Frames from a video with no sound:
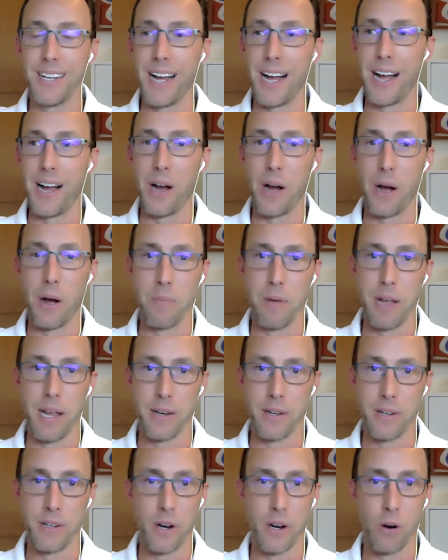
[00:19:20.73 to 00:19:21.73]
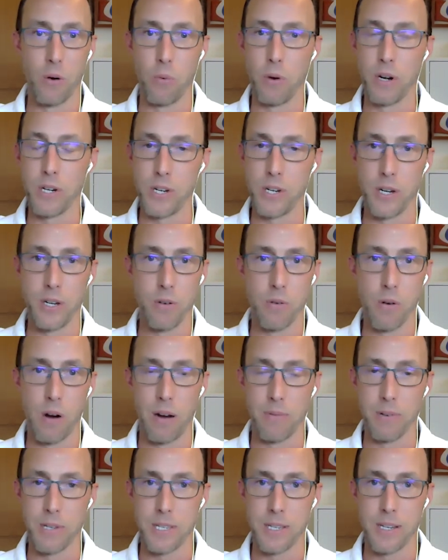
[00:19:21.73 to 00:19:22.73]
And wishing you
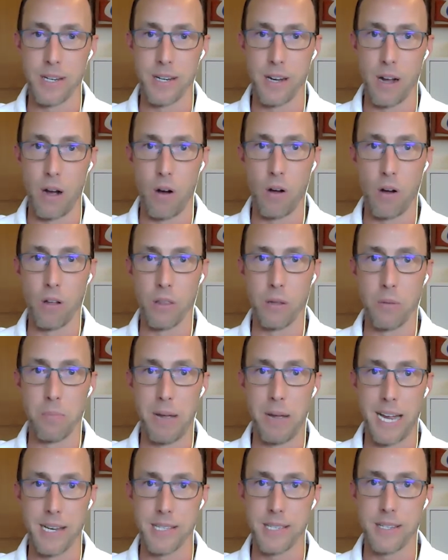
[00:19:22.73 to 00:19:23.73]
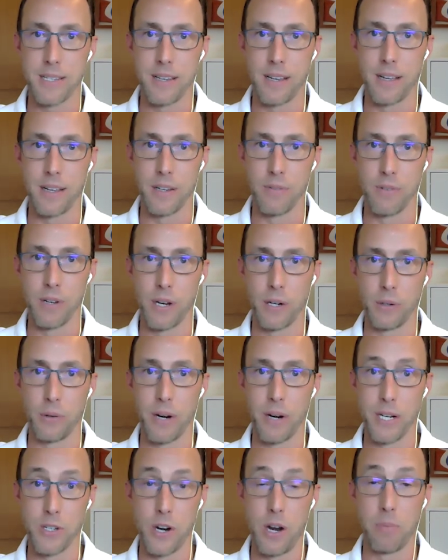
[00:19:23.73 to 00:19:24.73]
obviously all the best. You've done a
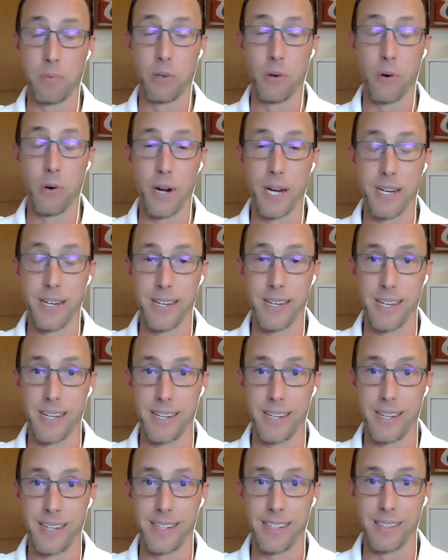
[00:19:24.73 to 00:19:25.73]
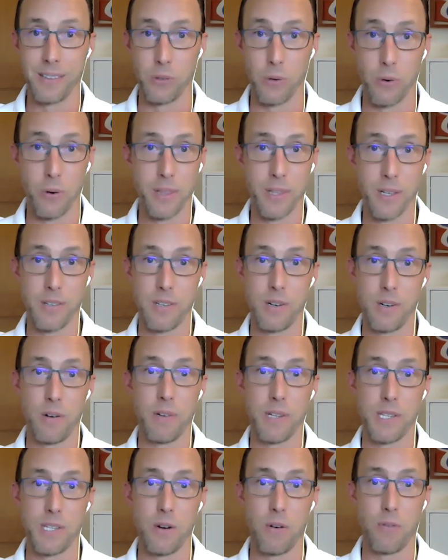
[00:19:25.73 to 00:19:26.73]
great job growing the
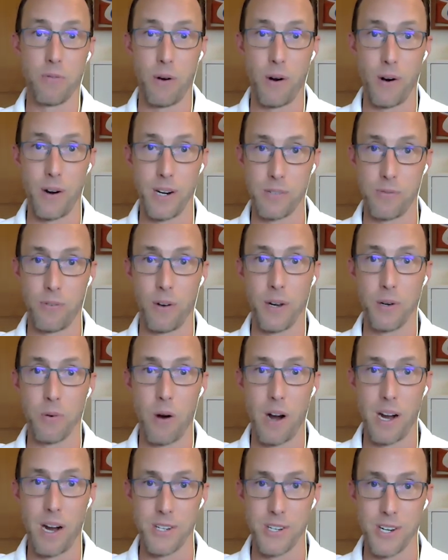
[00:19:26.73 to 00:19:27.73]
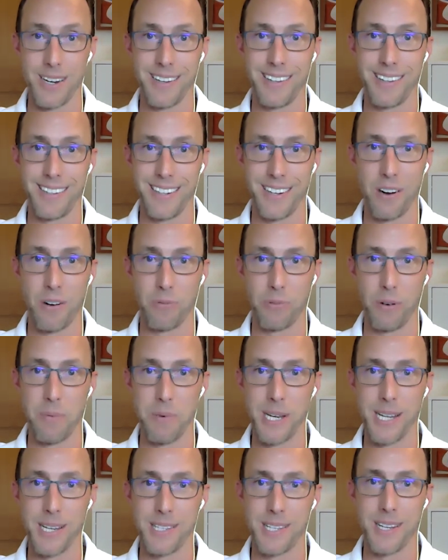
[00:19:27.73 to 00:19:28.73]
service so far. It's fun to watch it, from
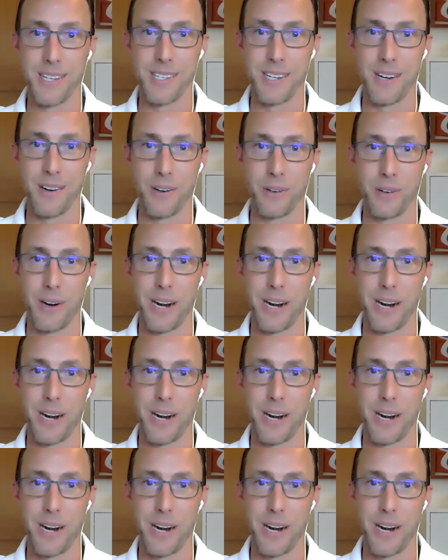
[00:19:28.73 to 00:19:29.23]
a distance here in